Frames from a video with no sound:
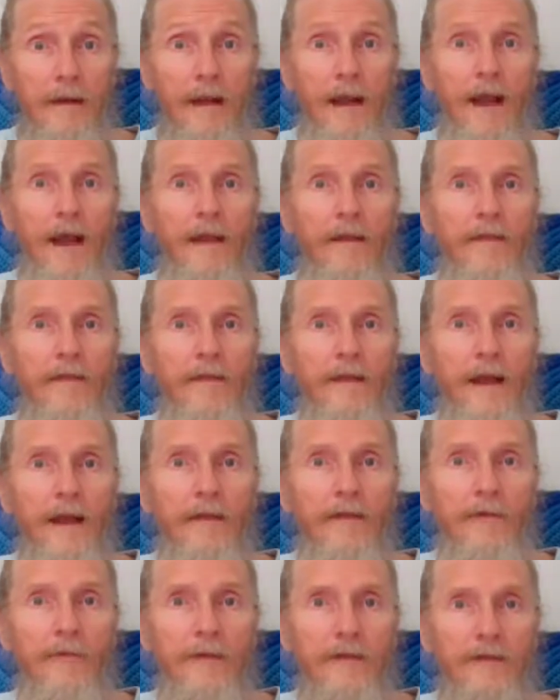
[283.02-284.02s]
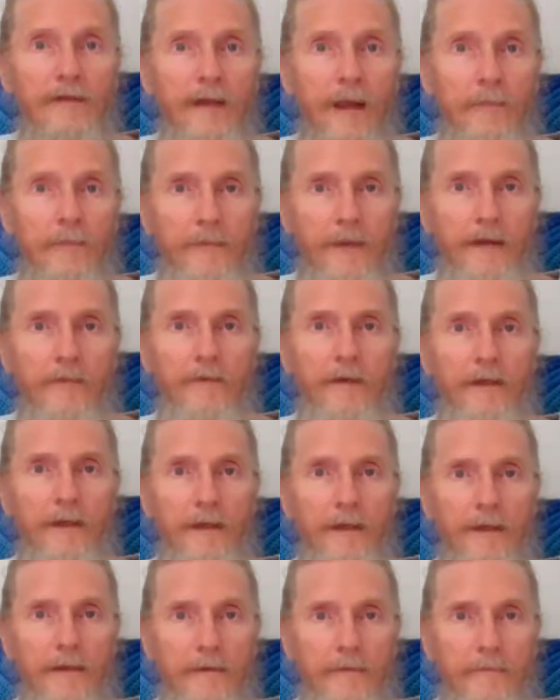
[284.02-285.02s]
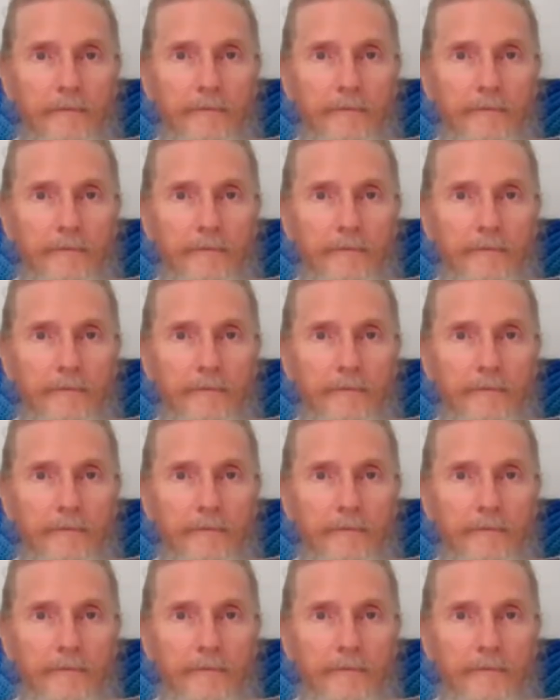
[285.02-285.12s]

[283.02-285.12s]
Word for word: and, and the receptivity